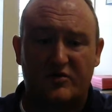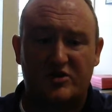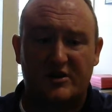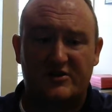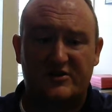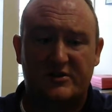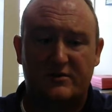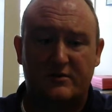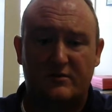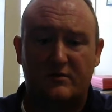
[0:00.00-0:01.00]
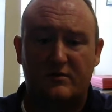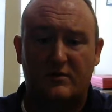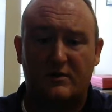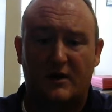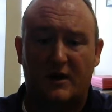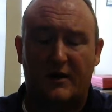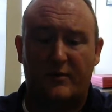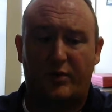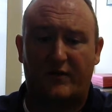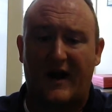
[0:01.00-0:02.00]
just to
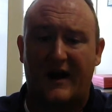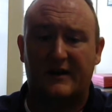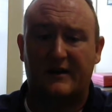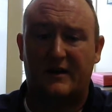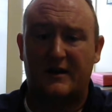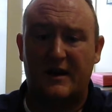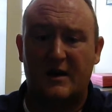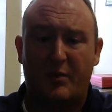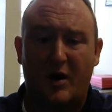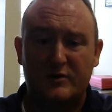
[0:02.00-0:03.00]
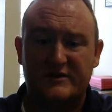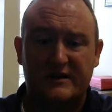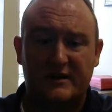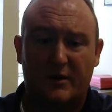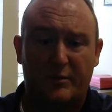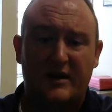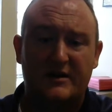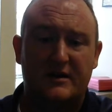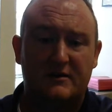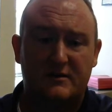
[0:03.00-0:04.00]
provide an opposing
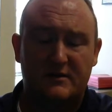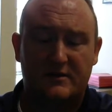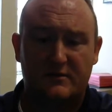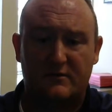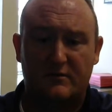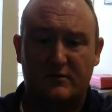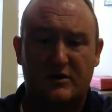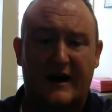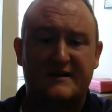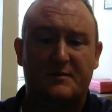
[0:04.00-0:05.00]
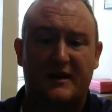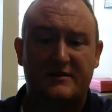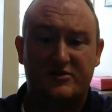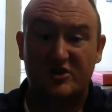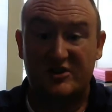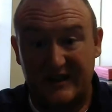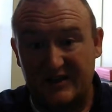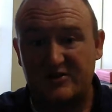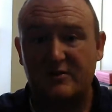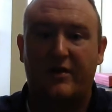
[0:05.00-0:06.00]
opinion to classmates, just to
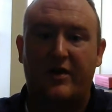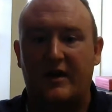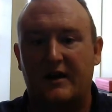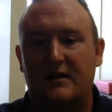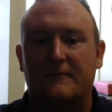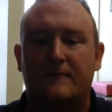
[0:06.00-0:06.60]
get you to think.